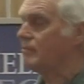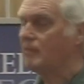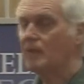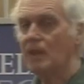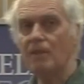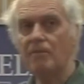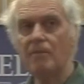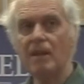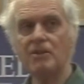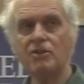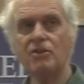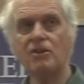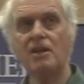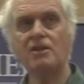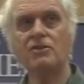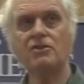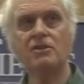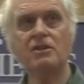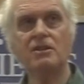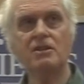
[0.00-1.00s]

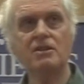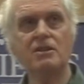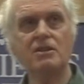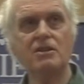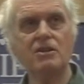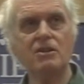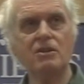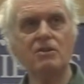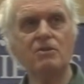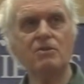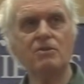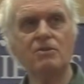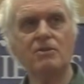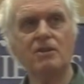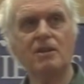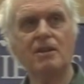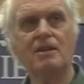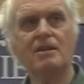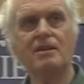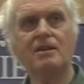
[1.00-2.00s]
imagination is
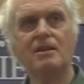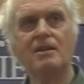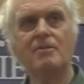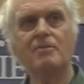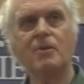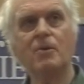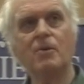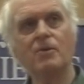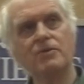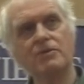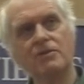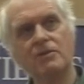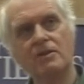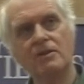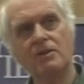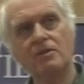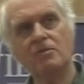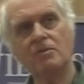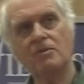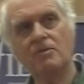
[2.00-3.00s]
hugely important to the
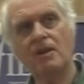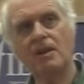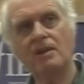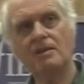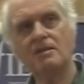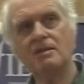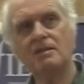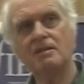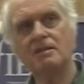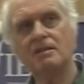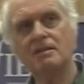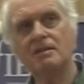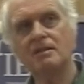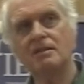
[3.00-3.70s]
human race.